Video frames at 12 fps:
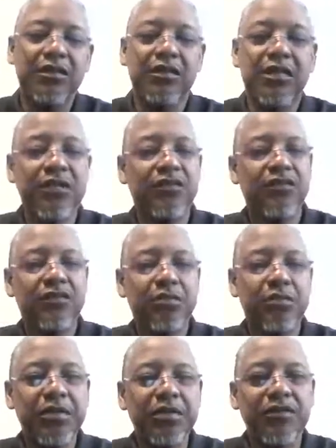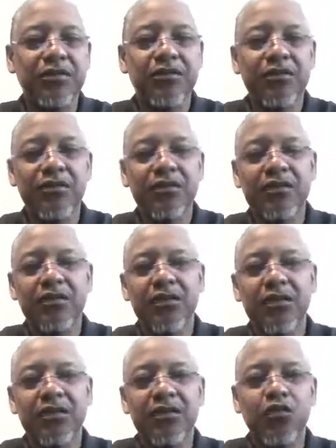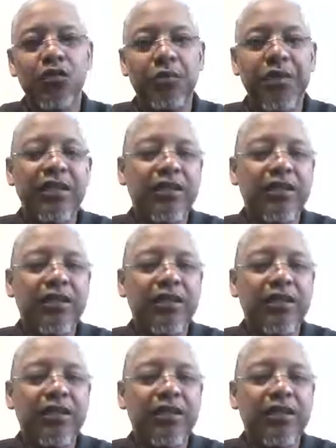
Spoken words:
It just depends. You can